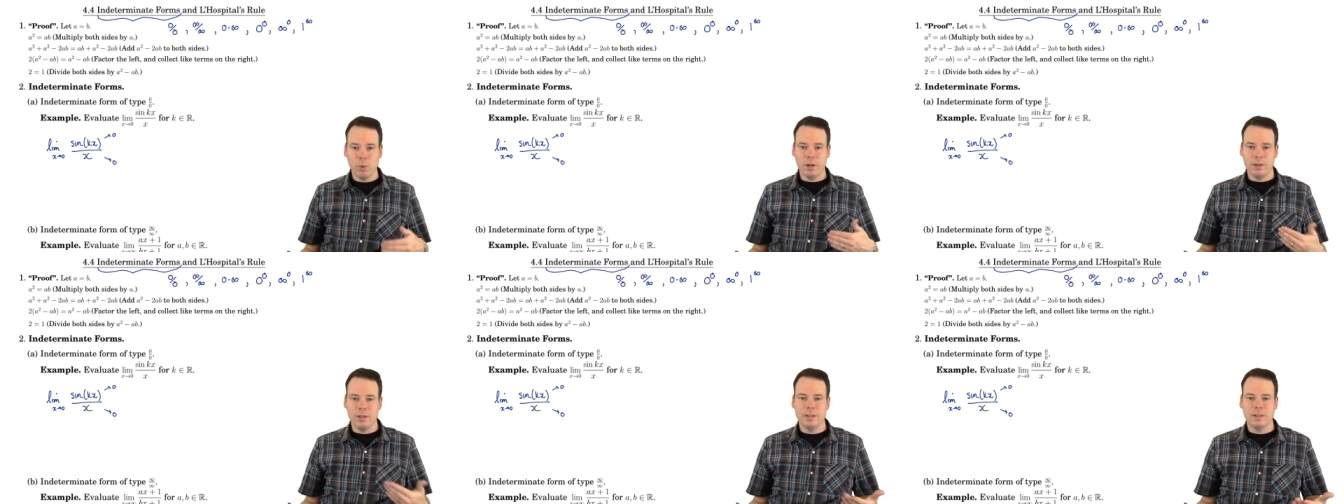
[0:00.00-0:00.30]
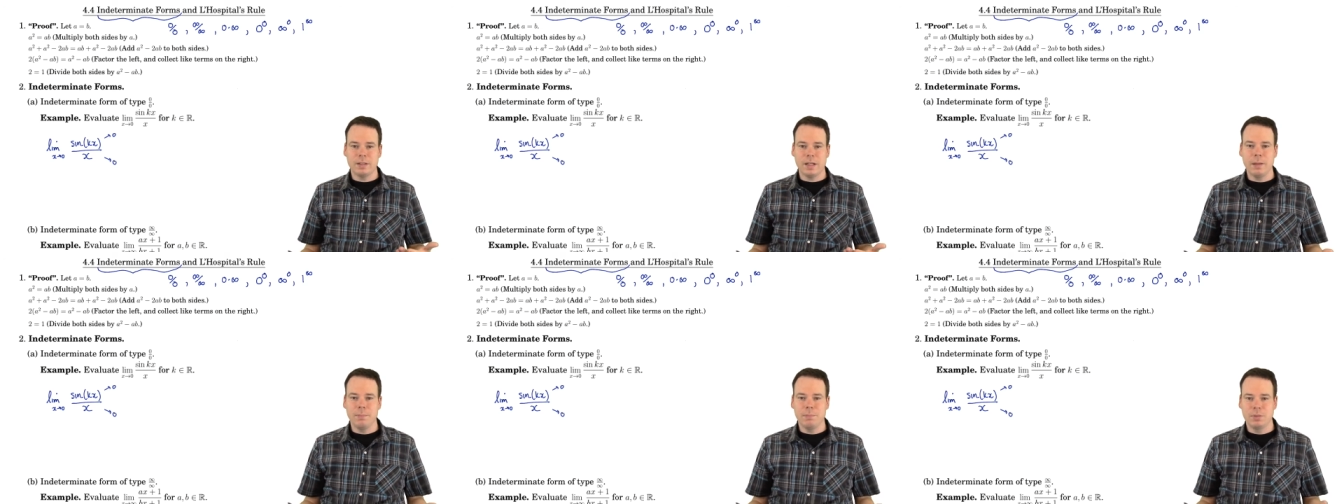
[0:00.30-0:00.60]
of these
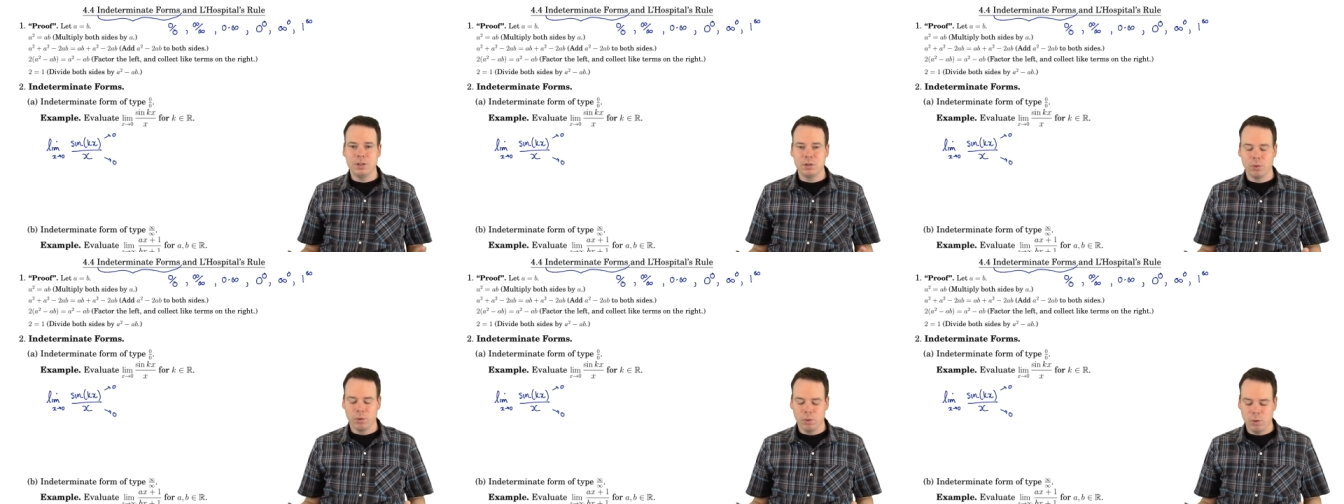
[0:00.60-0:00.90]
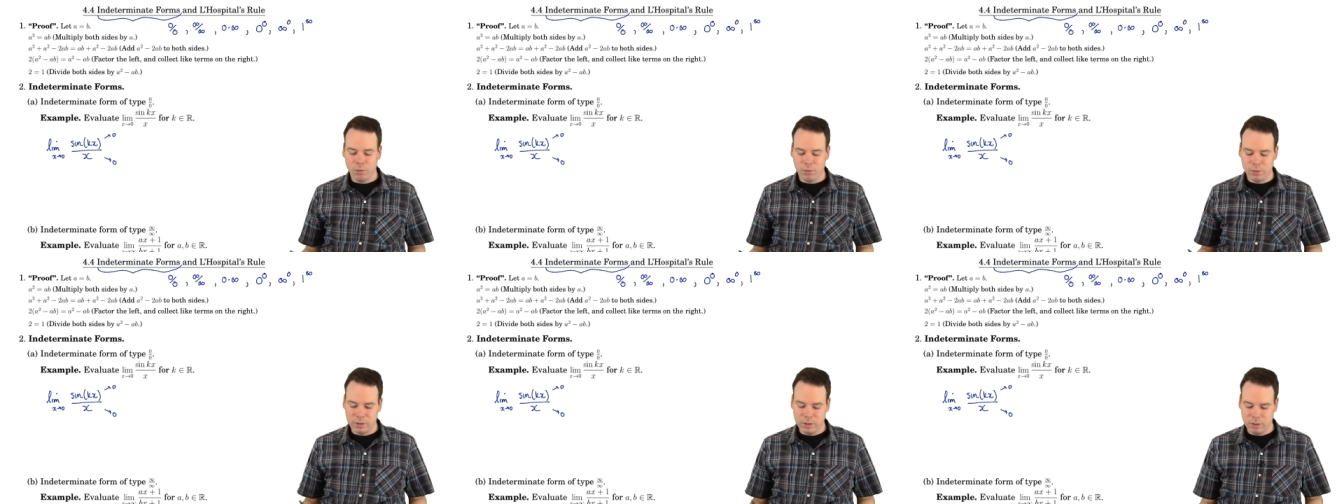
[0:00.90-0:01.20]
type 0
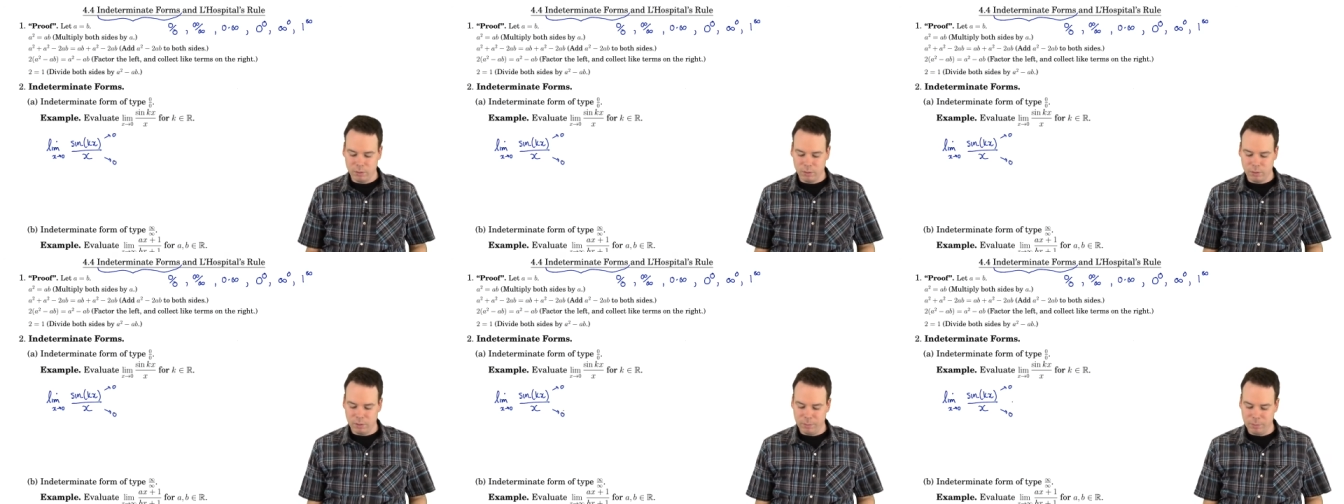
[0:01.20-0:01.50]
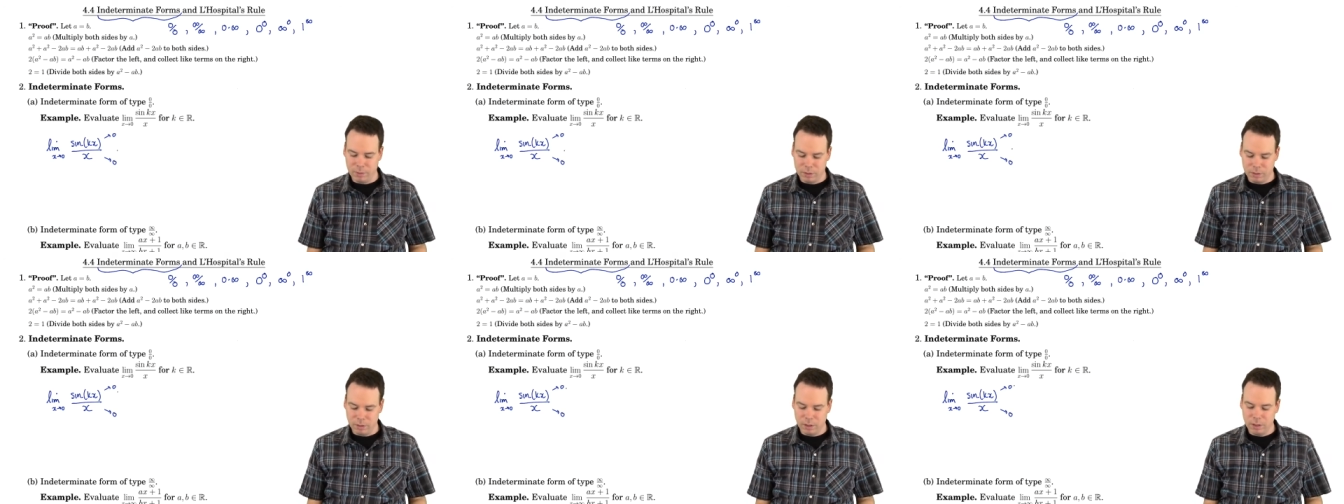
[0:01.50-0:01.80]
over 0
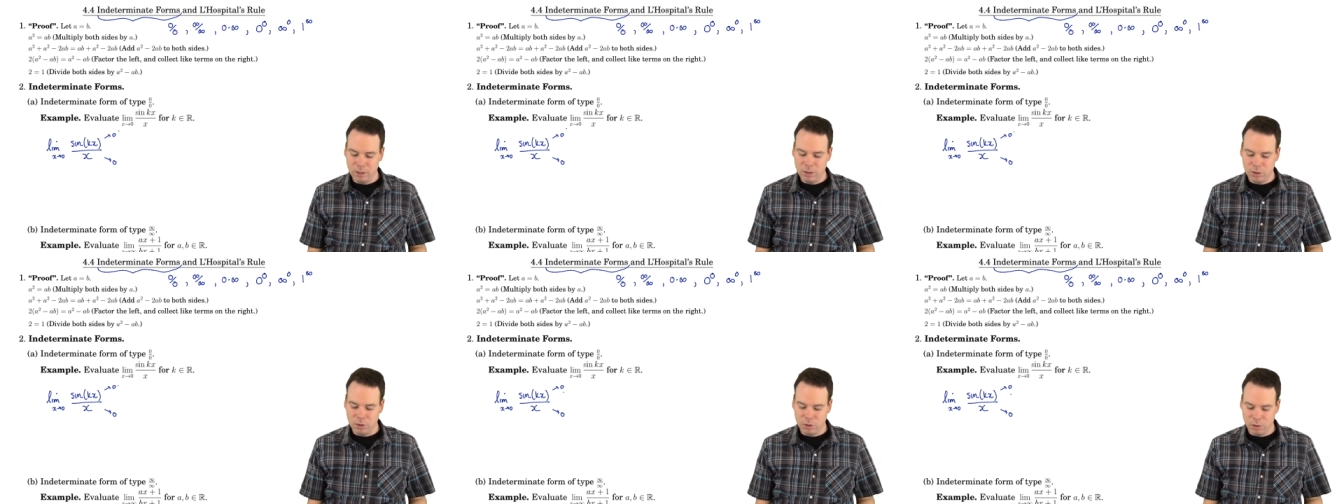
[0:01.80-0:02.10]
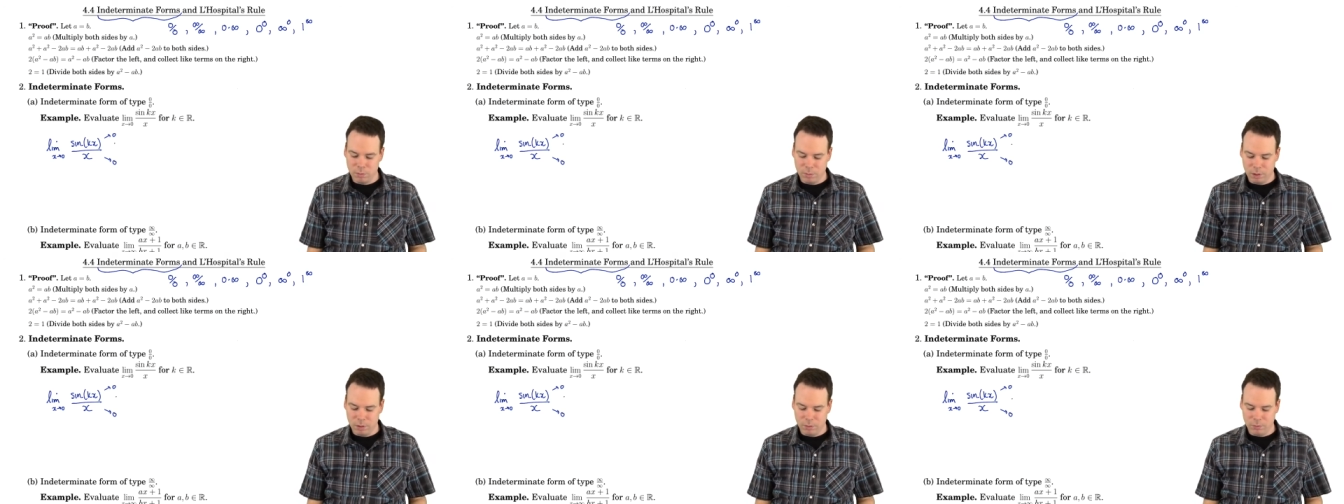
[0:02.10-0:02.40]
limits, an
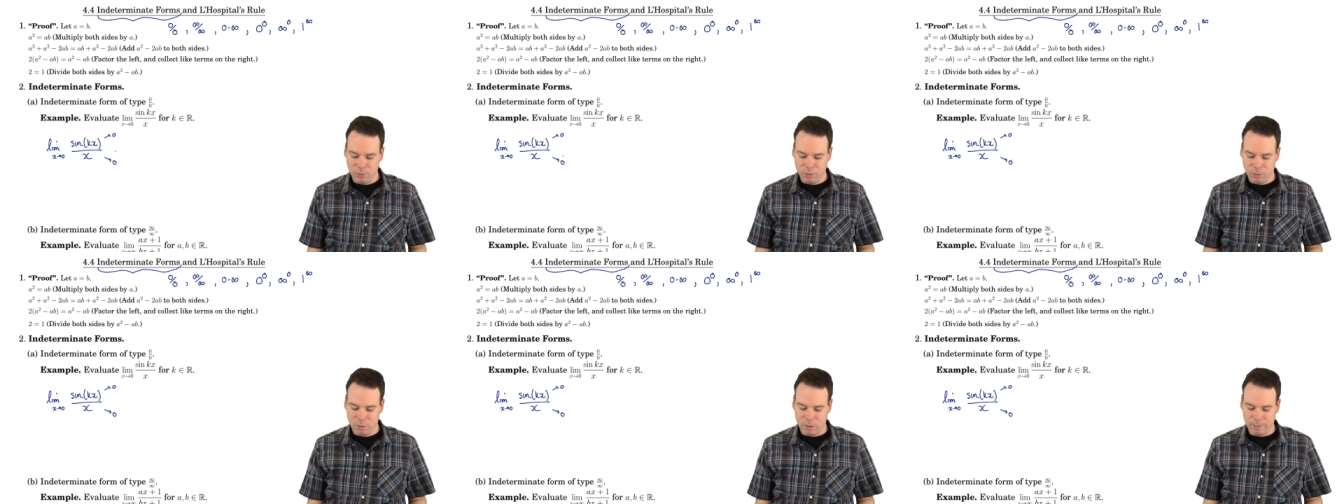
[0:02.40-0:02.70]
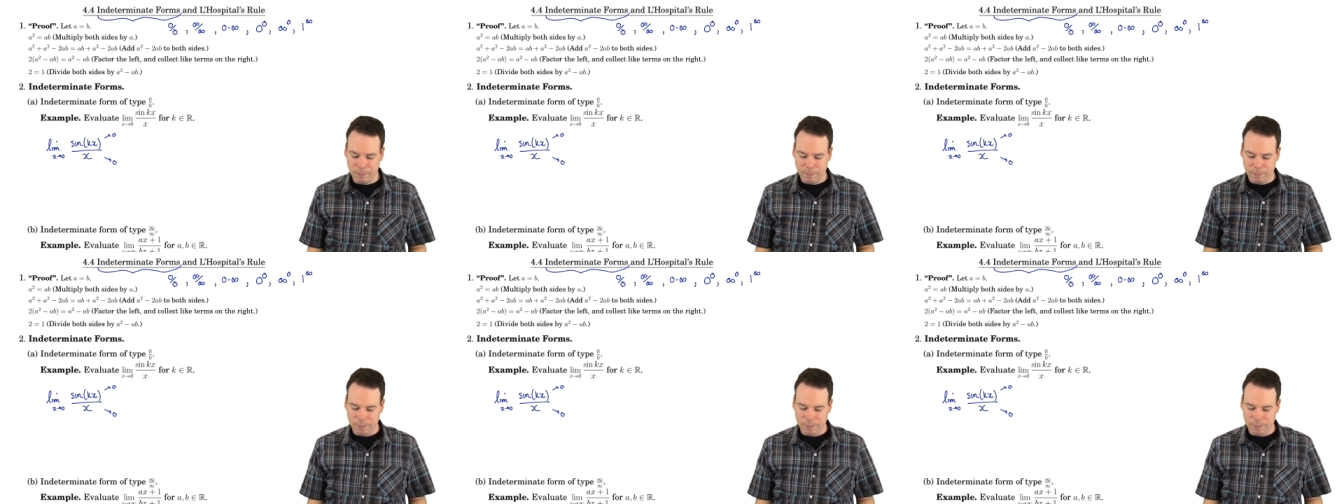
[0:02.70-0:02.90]
indeterminate form.